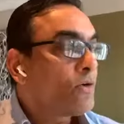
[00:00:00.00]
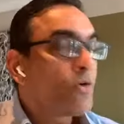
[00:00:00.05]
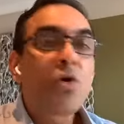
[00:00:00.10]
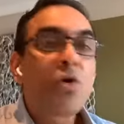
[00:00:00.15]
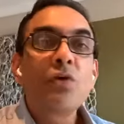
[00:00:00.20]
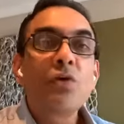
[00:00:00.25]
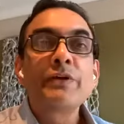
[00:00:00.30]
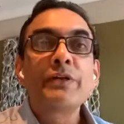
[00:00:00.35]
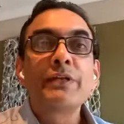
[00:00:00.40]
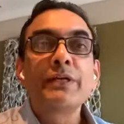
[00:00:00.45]

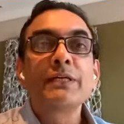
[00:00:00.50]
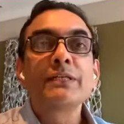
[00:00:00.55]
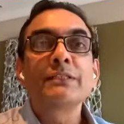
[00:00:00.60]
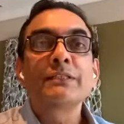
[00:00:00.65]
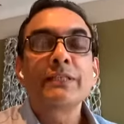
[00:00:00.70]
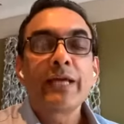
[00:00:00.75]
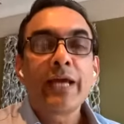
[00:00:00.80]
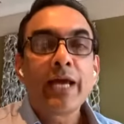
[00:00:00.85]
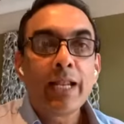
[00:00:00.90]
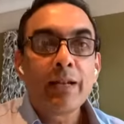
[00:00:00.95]
COVID has
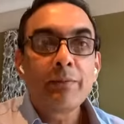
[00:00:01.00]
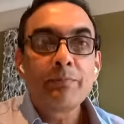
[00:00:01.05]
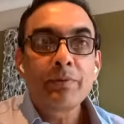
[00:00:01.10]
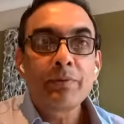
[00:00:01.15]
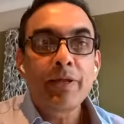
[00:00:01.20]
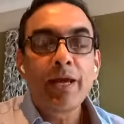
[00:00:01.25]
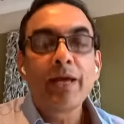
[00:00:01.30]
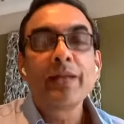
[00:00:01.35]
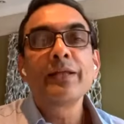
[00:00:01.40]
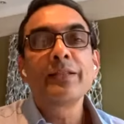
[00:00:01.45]
helped
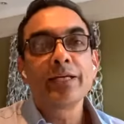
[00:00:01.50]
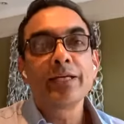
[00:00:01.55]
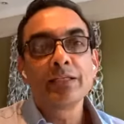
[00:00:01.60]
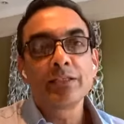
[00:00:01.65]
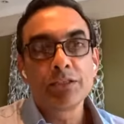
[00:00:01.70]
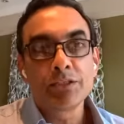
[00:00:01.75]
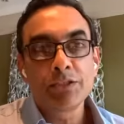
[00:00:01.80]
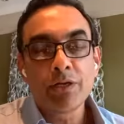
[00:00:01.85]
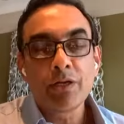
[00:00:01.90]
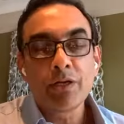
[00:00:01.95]
anything
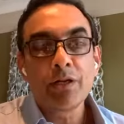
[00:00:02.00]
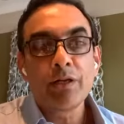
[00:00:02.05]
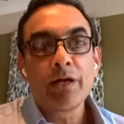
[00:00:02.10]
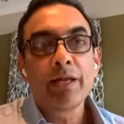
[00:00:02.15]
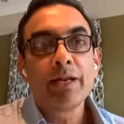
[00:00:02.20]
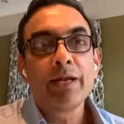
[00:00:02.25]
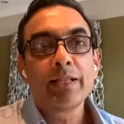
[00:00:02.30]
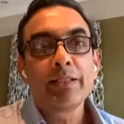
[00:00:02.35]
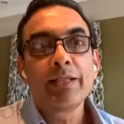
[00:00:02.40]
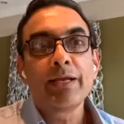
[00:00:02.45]
digital,
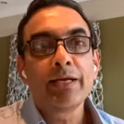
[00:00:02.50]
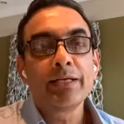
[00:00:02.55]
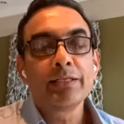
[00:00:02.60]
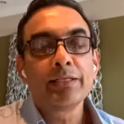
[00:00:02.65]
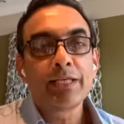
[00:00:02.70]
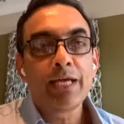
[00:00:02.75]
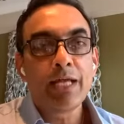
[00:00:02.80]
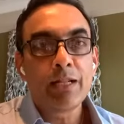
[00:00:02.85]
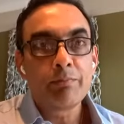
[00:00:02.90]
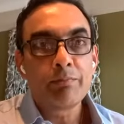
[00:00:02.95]
and I think
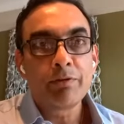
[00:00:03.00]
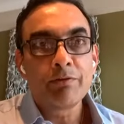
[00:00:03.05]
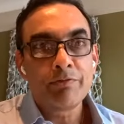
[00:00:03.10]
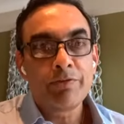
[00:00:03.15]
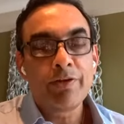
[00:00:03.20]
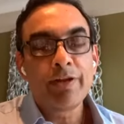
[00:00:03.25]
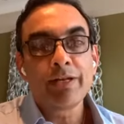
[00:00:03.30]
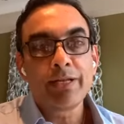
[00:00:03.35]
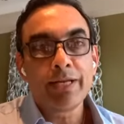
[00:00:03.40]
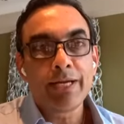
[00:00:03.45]
it's helped the
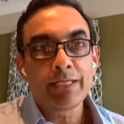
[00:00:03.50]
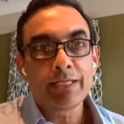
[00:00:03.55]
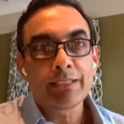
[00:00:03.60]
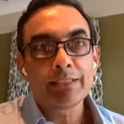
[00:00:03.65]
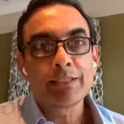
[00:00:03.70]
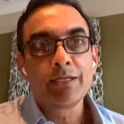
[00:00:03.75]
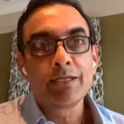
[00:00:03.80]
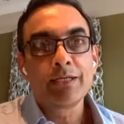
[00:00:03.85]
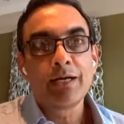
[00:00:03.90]
fintechs.